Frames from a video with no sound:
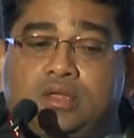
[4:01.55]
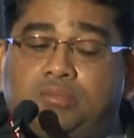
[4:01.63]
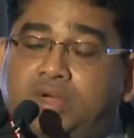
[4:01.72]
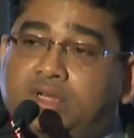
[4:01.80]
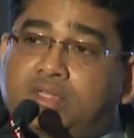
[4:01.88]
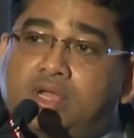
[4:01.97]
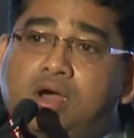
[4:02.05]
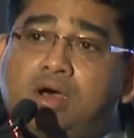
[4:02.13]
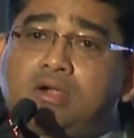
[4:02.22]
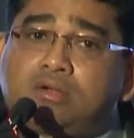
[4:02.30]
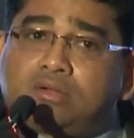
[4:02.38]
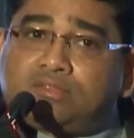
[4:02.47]
But at the
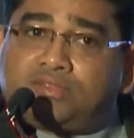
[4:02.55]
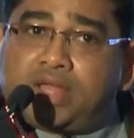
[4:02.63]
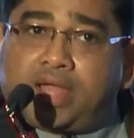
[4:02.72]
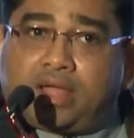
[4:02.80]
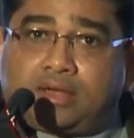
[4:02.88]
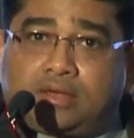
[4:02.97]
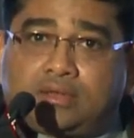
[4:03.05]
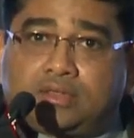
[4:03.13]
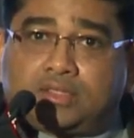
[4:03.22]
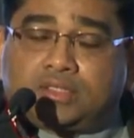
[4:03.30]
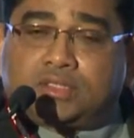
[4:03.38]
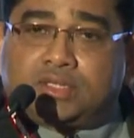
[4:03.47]
heart of that
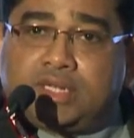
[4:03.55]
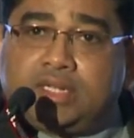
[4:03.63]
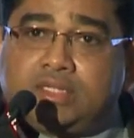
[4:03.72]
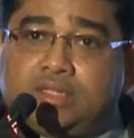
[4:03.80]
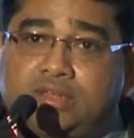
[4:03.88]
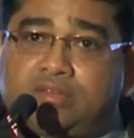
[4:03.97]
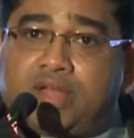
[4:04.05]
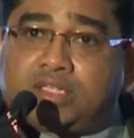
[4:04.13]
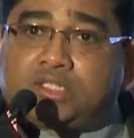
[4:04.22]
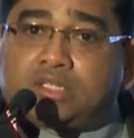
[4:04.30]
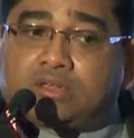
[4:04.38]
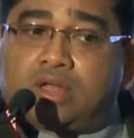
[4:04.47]
is really the
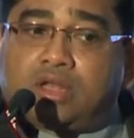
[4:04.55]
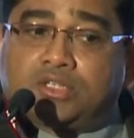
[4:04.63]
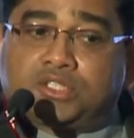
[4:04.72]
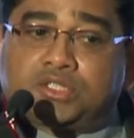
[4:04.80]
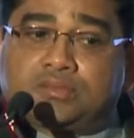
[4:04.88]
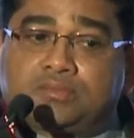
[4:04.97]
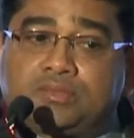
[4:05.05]
advanced technology.